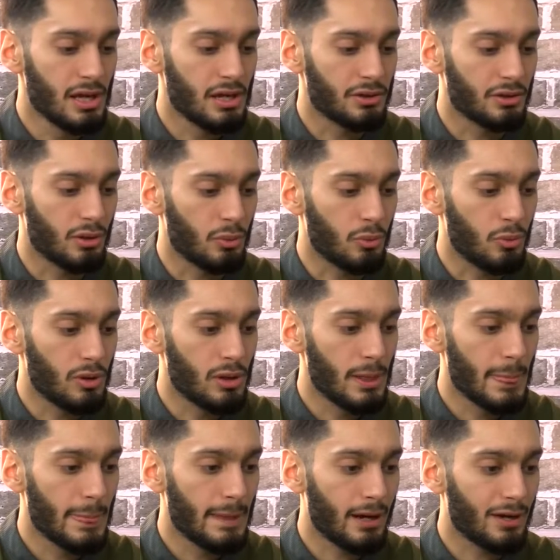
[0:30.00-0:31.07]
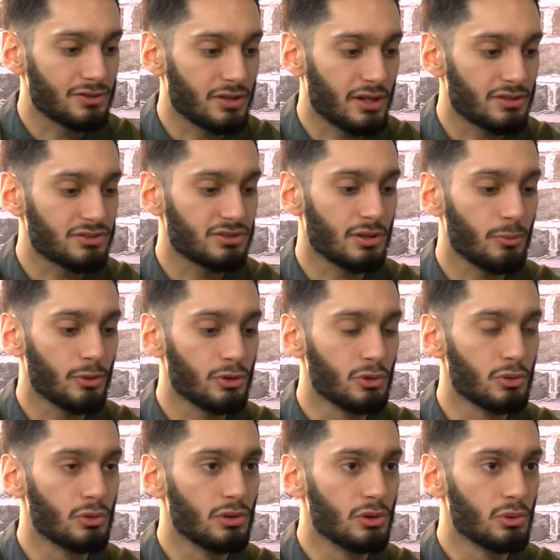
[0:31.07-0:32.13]
you know, as someone
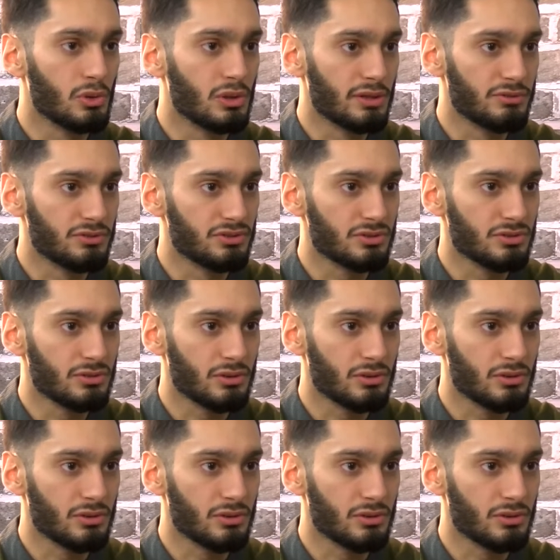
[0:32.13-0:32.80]
who lives,